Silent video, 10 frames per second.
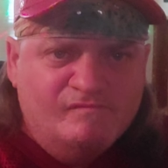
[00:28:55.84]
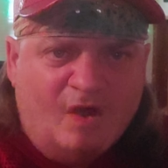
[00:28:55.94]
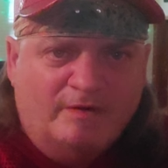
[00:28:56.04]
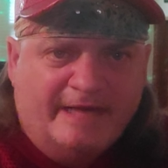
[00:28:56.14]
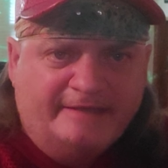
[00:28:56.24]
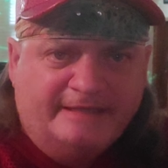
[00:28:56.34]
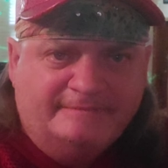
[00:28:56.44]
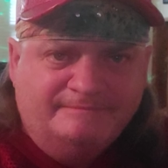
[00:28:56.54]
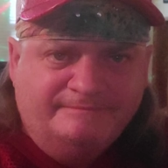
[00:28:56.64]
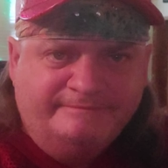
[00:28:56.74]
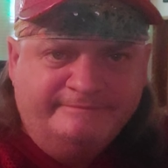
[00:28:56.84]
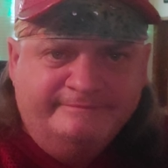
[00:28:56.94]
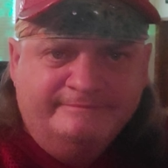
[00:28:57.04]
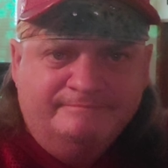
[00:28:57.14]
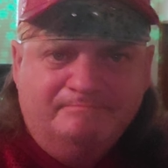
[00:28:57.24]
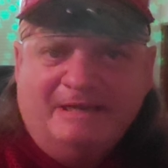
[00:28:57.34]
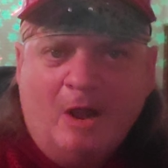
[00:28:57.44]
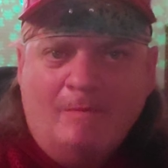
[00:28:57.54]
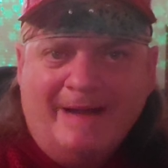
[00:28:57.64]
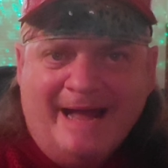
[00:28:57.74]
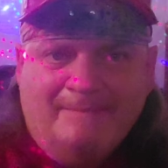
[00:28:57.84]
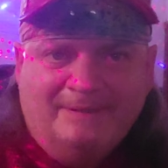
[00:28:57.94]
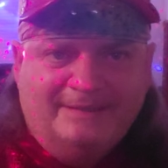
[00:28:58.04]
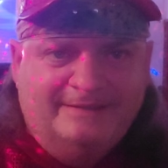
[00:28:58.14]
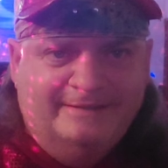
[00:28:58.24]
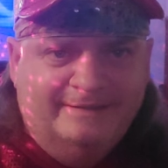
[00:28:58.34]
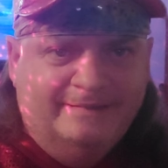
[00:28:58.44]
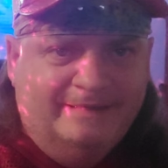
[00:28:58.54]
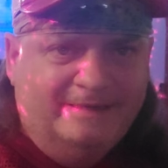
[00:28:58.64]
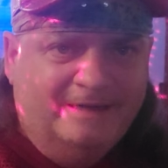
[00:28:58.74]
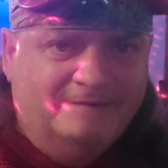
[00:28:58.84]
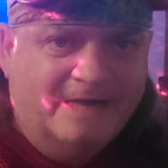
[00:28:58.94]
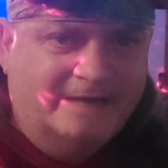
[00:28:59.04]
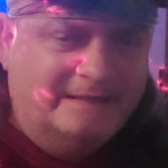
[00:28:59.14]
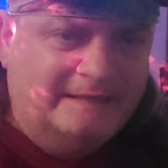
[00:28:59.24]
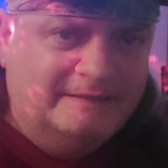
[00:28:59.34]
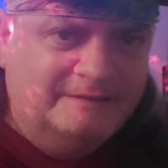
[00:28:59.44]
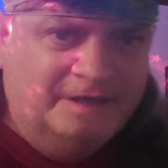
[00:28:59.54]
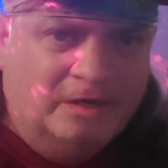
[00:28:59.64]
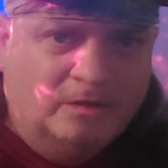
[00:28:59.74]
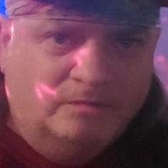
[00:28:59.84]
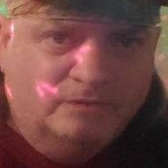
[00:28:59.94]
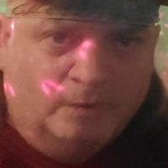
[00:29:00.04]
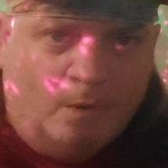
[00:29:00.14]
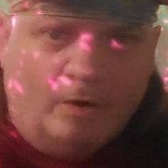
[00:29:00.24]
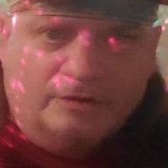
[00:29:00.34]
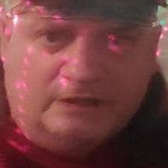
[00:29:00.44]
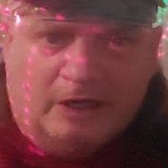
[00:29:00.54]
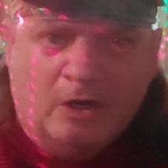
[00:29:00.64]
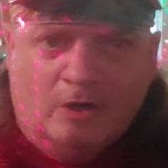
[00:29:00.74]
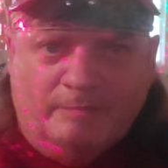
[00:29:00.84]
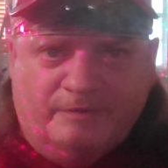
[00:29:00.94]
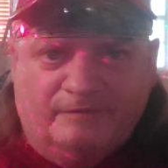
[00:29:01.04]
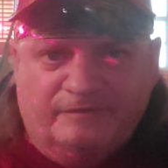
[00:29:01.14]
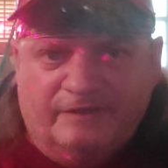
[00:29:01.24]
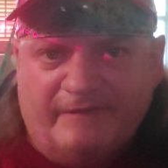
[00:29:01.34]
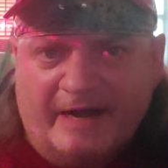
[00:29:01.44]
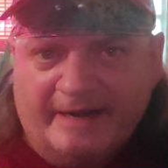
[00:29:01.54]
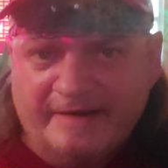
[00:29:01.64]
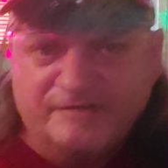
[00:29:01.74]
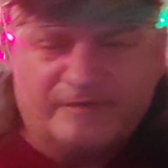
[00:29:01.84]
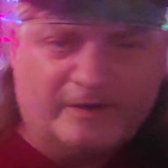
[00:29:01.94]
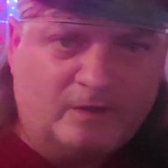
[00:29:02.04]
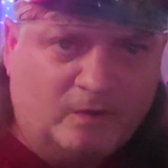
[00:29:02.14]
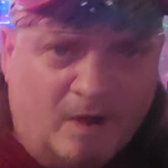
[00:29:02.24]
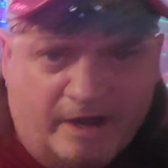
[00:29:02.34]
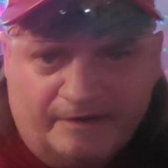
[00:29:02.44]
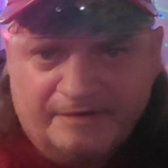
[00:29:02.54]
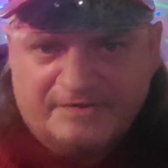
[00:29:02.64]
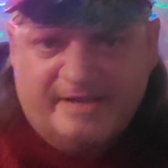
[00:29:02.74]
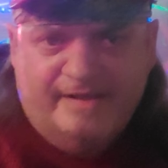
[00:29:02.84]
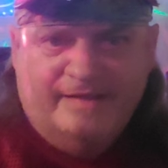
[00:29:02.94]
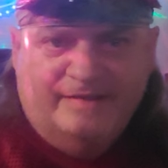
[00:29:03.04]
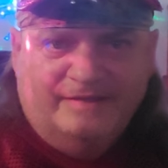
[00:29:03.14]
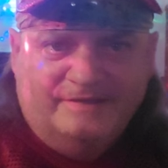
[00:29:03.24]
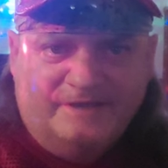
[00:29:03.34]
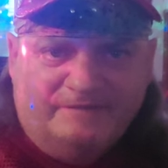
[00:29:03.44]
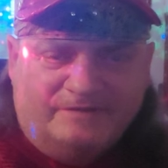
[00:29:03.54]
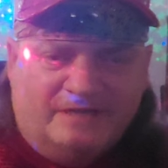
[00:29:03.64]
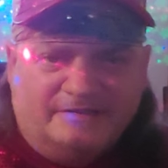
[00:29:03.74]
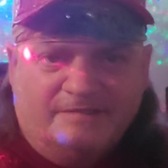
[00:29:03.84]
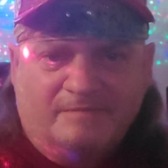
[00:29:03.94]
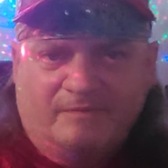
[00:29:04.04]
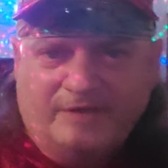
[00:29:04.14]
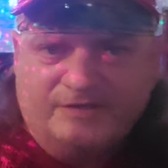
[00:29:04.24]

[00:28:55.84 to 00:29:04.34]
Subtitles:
on that big old map of like you know, the world globe divided in spherical quadrants. See if there's like some 3